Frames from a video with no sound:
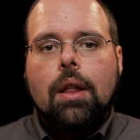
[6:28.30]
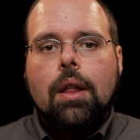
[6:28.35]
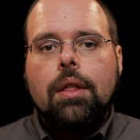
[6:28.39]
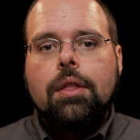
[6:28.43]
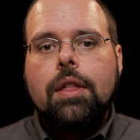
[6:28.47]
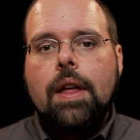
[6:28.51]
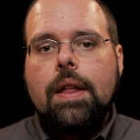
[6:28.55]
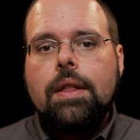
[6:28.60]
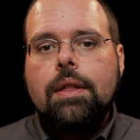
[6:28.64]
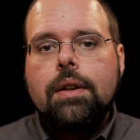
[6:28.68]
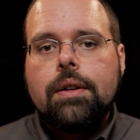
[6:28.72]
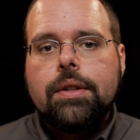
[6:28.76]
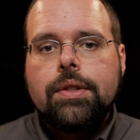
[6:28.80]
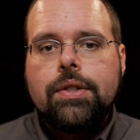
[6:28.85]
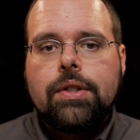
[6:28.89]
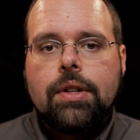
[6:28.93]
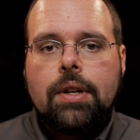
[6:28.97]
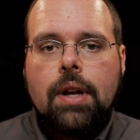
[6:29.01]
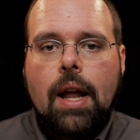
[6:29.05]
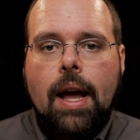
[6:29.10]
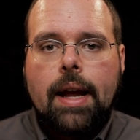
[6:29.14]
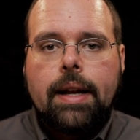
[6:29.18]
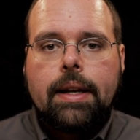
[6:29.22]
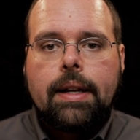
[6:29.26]
Then there's the
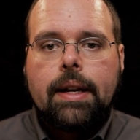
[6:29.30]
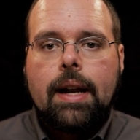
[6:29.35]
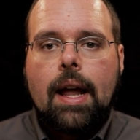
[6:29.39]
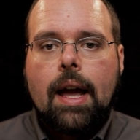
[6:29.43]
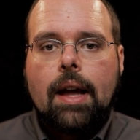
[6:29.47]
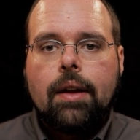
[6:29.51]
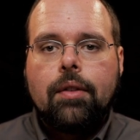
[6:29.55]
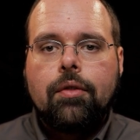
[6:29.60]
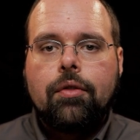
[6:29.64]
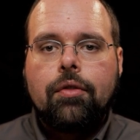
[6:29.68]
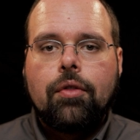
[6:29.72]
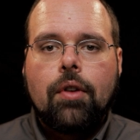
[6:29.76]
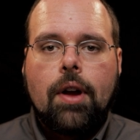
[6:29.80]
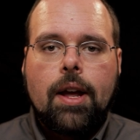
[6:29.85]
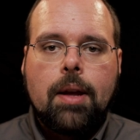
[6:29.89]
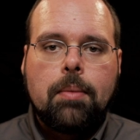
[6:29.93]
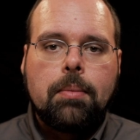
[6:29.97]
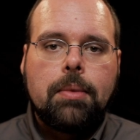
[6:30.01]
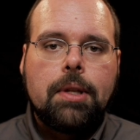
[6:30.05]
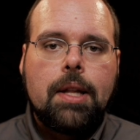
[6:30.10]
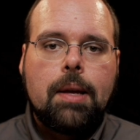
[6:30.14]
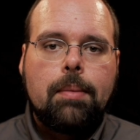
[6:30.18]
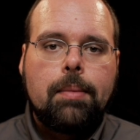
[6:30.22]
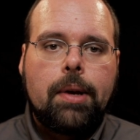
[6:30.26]
99
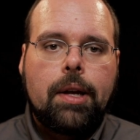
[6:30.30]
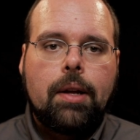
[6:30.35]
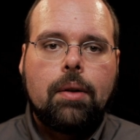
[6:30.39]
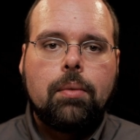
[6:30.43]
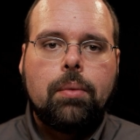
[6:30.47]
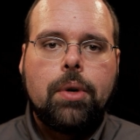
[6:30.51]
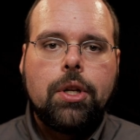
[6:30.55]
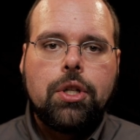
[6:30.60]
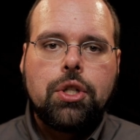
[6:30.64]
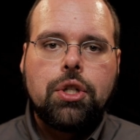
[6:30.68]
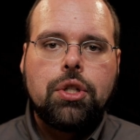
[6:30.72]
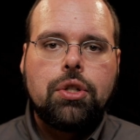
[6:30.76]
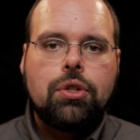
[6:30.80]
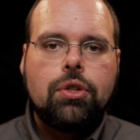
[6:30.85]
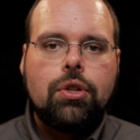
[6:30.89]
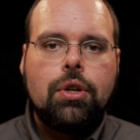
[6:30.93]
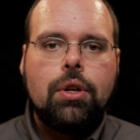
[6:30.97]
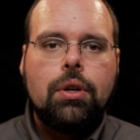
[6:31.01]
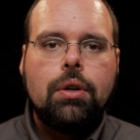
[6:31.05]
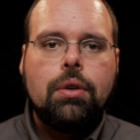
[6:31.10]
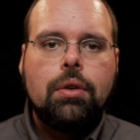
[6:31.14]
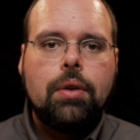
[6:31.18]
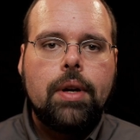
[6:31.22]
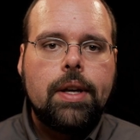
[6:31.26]
frame limit, which
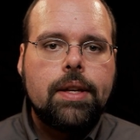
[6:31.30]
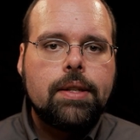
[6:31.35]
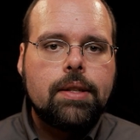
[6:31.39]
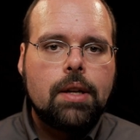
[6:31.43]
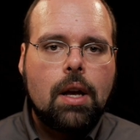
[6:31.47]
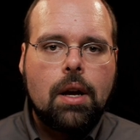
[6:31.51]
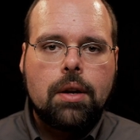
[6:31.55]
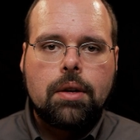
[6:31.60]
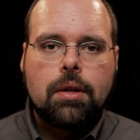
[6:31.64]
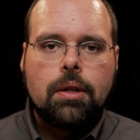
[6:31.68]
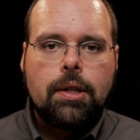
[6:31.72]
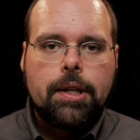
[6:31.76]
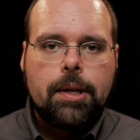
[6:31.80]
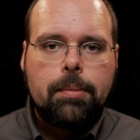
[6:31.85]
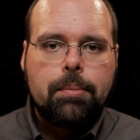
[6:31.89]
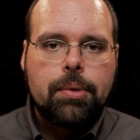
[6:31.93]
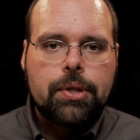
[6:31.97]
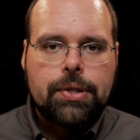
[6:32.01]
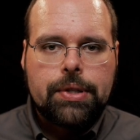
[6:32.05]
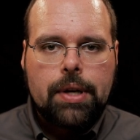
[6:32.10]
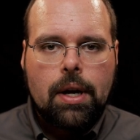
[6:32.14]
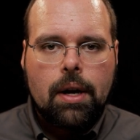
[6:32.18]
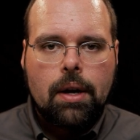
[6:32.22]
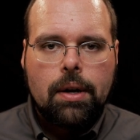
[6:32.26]
too is utterly
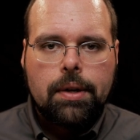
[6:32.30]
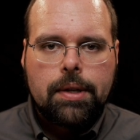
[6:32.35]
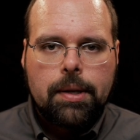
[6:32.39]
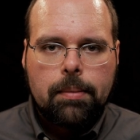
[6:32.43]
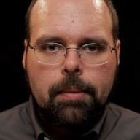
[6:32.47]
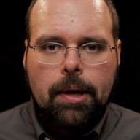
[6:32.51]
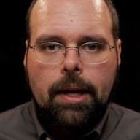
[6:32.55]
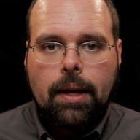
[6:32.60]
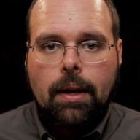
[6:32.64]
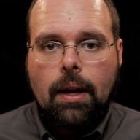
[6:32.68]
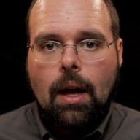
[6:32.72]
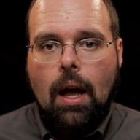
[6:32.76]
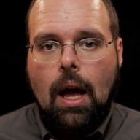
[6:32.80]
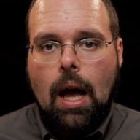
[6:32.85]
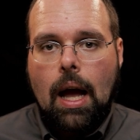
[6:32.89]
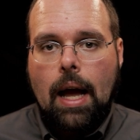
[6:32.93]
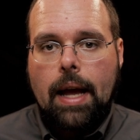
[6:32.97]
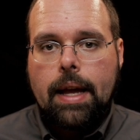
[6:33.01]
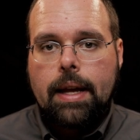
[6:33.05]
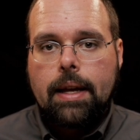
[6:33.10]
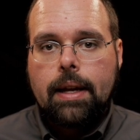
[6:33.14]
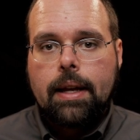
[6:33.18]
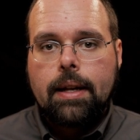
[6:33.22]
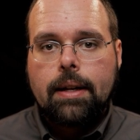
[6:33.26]
bizarre to me.
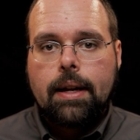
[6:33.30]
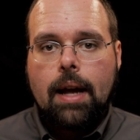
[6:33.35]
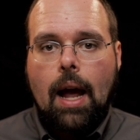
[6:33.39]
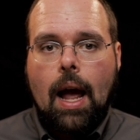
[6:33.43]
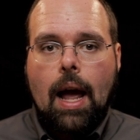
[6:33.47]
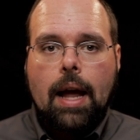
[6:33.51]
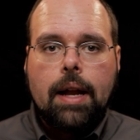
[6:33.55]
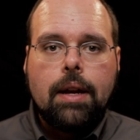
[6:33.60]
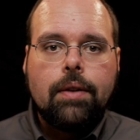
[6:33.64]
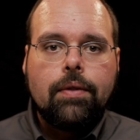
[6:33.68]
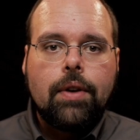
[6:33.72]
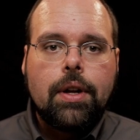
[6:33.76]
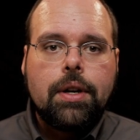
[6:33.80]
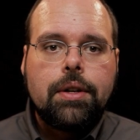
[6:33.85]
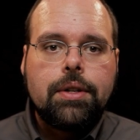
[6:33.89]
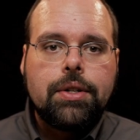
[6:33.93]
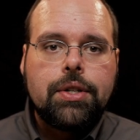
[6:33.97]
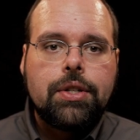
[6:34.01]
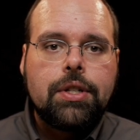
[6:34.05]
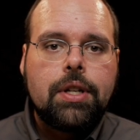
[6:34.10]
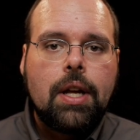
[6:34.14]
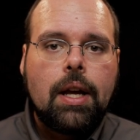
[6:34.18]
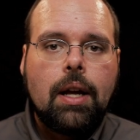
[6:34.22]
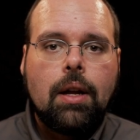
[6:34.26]
I can kind of
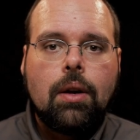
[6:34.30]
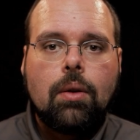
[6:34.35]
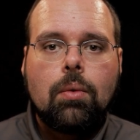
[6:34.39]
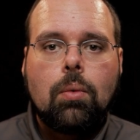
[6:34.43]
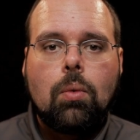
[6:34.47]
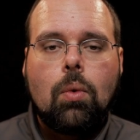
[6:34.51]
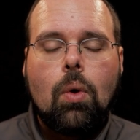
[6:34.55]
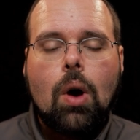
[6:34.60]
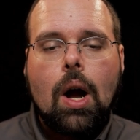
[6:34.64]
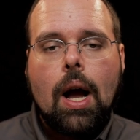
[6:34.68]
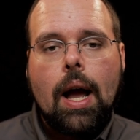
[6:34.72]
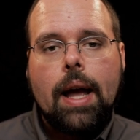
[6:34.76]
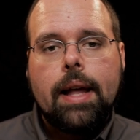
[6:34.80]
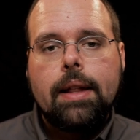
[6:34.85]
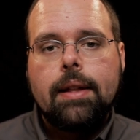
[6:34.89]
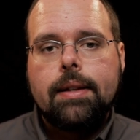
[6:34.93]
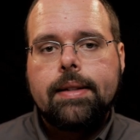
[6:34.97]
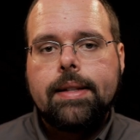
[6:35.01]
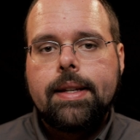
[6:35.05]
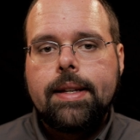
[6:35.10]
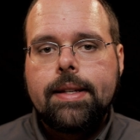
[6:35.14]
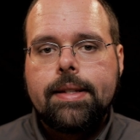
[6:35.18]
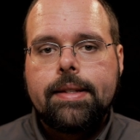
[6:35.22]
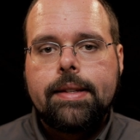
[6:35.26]
understand why the
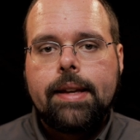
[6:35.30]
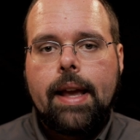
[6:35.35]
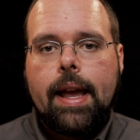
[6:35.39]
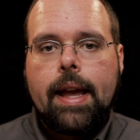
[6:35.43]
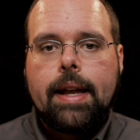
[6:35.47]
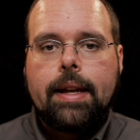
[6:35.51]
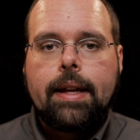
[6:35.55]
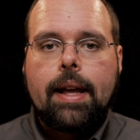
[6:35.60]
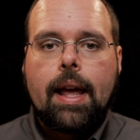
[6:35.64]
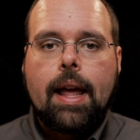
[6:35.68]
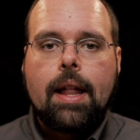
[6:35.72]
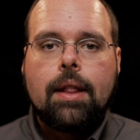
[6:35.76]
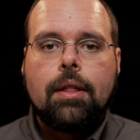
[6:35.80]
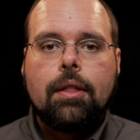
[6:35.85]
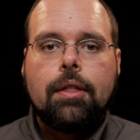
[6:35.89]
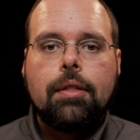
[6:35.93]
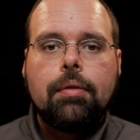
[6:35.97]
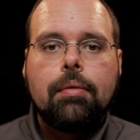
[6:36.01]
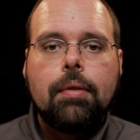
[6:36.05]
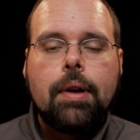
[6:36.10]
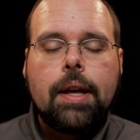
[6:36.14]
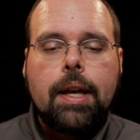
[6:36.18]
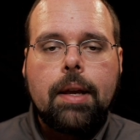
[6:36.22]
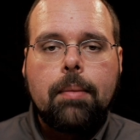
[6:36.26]

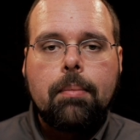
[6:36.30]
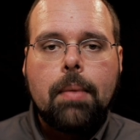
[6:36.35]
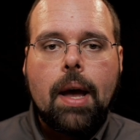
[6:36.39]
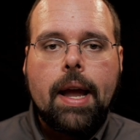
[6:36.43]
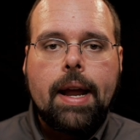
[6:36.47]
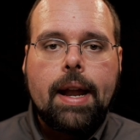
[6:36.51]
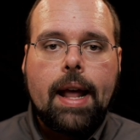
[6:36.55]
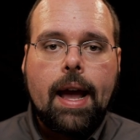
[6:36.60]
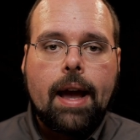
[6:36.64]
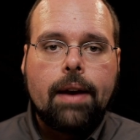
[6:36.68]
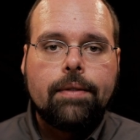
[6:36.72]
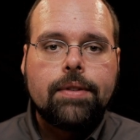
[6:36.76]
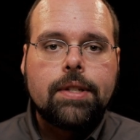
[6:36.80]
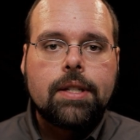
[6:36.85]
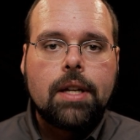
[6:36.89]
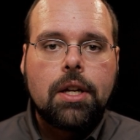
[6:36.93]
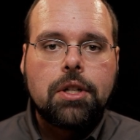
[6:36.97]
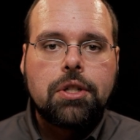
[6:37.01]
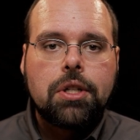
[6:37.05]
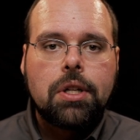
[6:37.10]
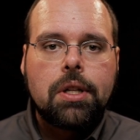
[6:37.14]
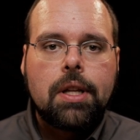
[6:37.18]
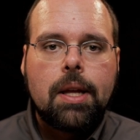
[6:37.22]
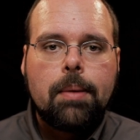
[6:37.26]
TC80N3 might have
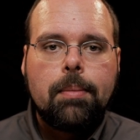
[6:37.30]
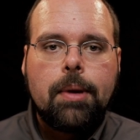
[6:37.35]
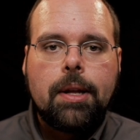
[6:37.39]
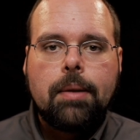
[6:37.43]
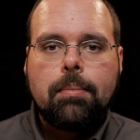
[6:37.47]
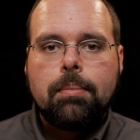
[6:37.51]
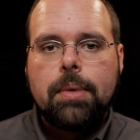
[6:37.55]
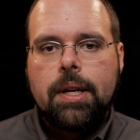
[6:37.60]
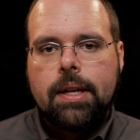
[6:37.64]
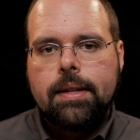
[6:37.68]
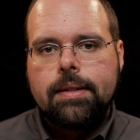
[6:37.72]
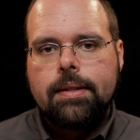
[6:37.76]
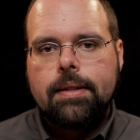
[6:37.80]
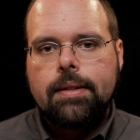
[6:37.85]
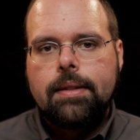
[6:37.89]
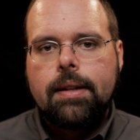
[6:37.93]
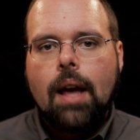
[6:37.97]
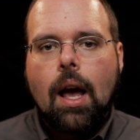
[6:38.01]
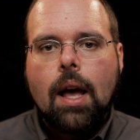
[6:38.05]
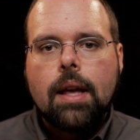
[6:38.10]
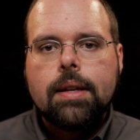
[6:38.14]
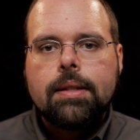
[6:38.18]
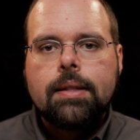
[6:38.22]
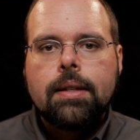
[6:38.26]
such a limit, because it
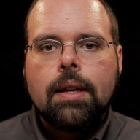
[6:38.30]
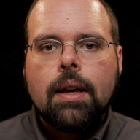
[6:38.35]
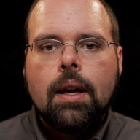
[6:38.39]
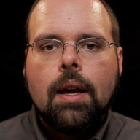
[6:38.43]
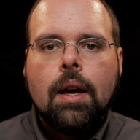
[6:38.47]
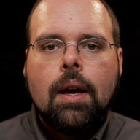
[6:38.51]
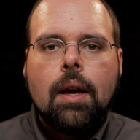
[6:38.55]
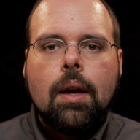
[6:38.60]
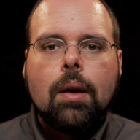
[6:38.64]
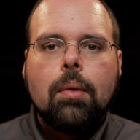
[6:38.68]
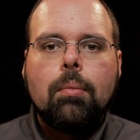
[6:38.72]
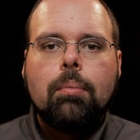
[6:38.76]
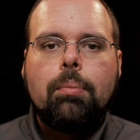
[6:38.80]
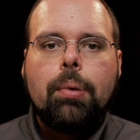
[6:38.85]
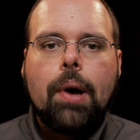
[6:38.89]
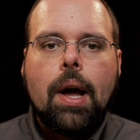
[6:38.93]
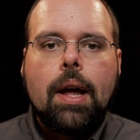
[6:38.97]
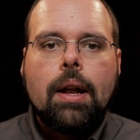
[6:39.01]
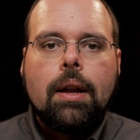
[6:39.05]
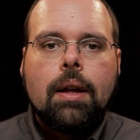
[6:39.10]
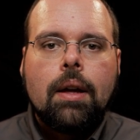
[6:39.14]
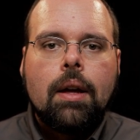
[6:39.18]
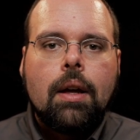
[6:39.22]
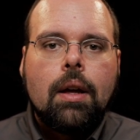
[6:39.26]
does,
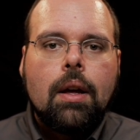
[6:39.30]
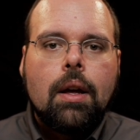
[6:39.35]
but